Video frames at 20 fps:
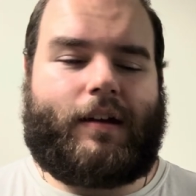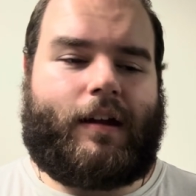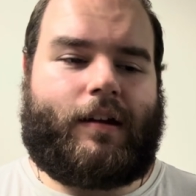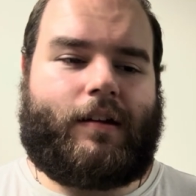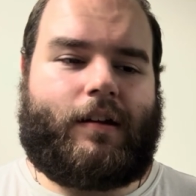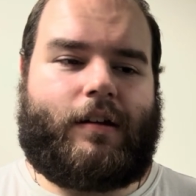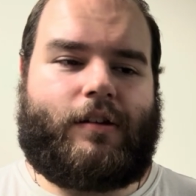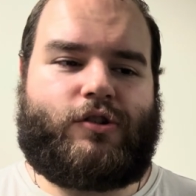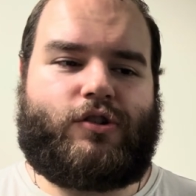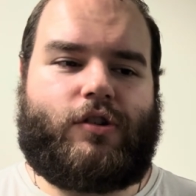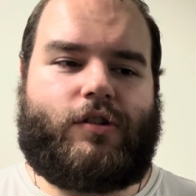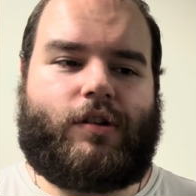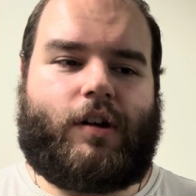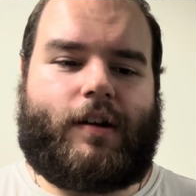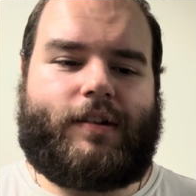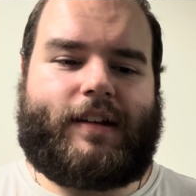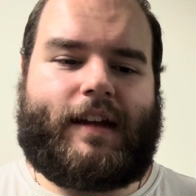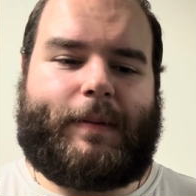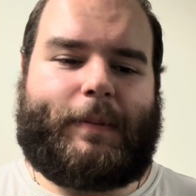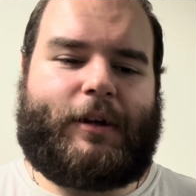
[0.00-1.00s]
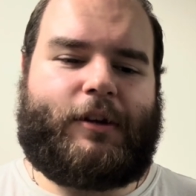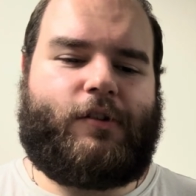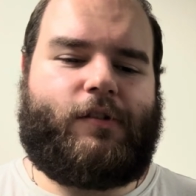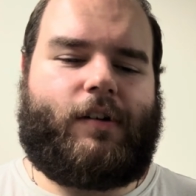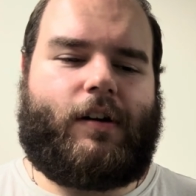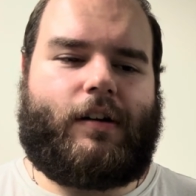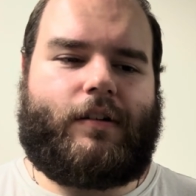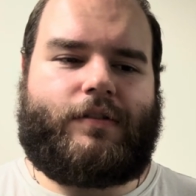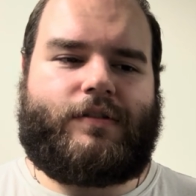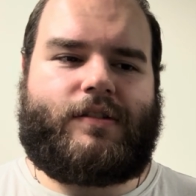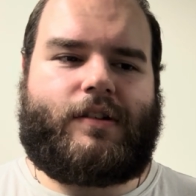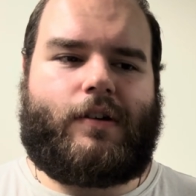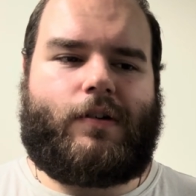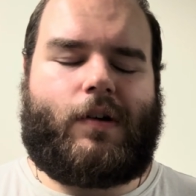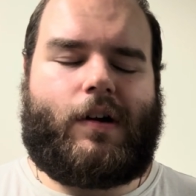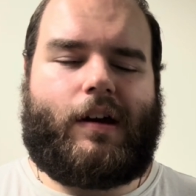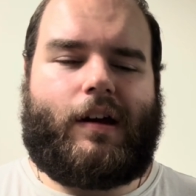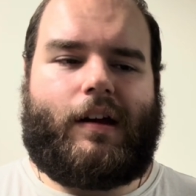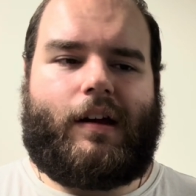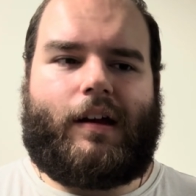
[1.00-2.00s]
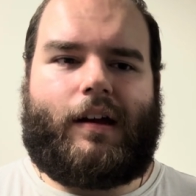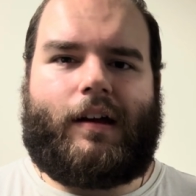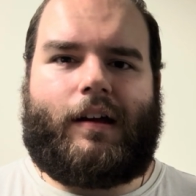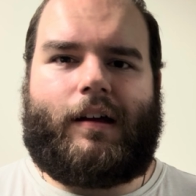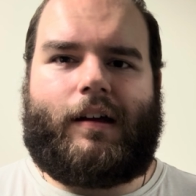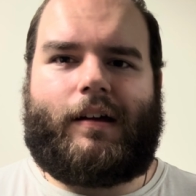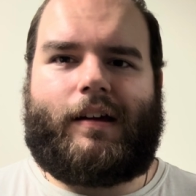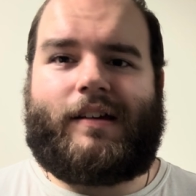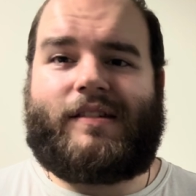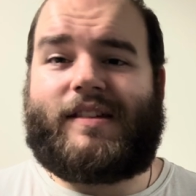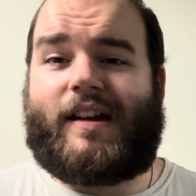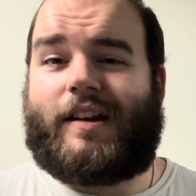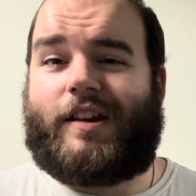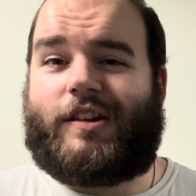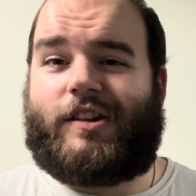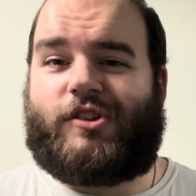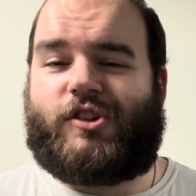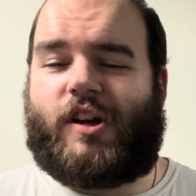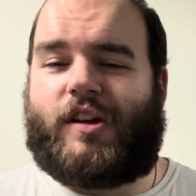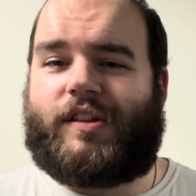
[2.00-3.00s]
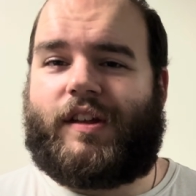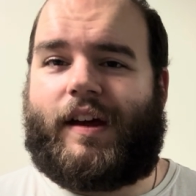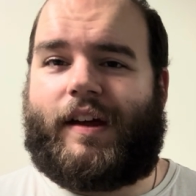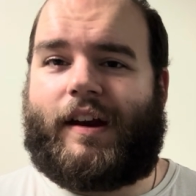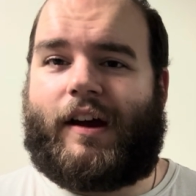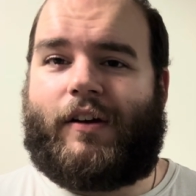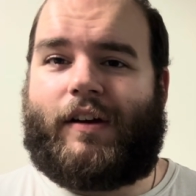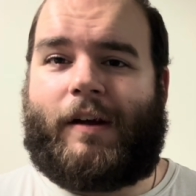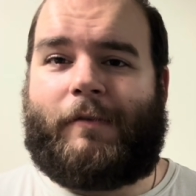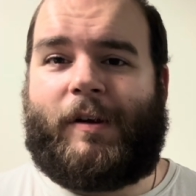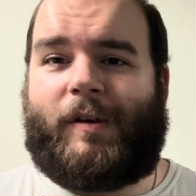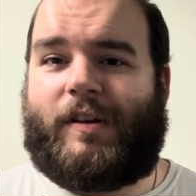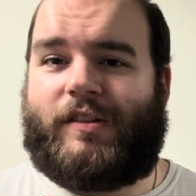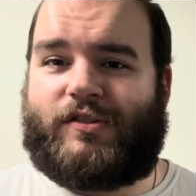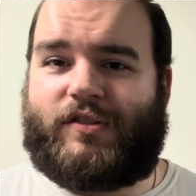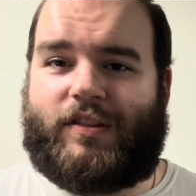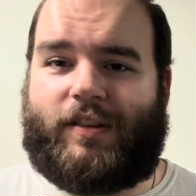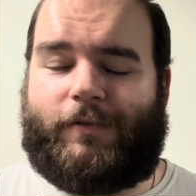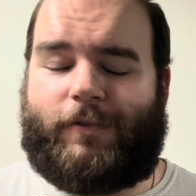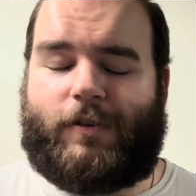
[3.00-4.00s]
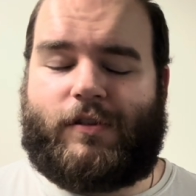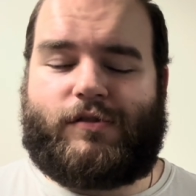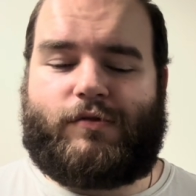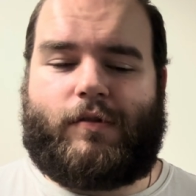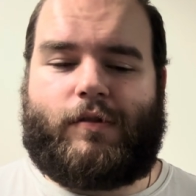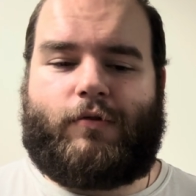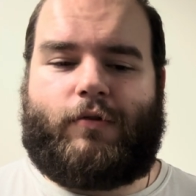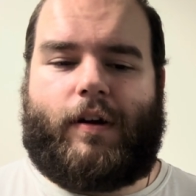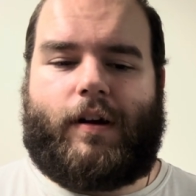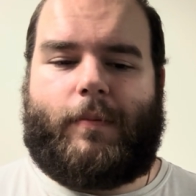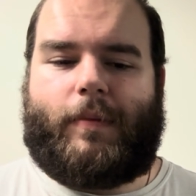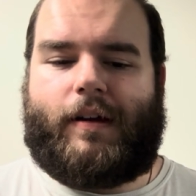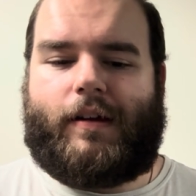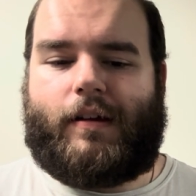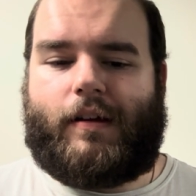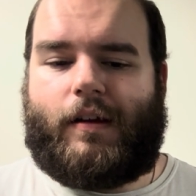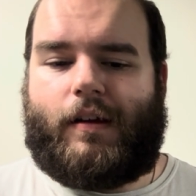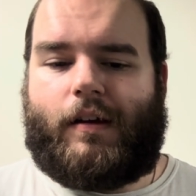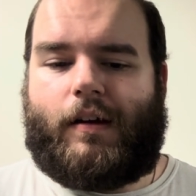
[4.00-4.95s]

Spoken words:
And it should not take me too long. So excited to check that out. I really enjoyed the first one quite a bit.